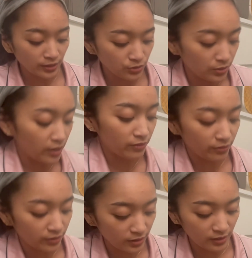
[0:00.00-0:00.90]
do have
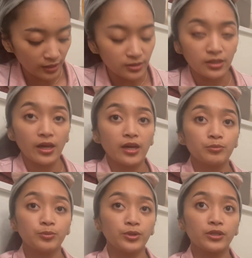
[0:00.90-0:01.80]
everything I said I
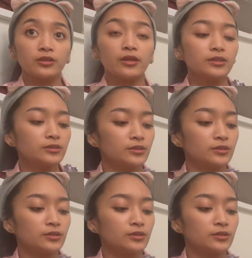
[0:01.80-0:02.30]
put in there.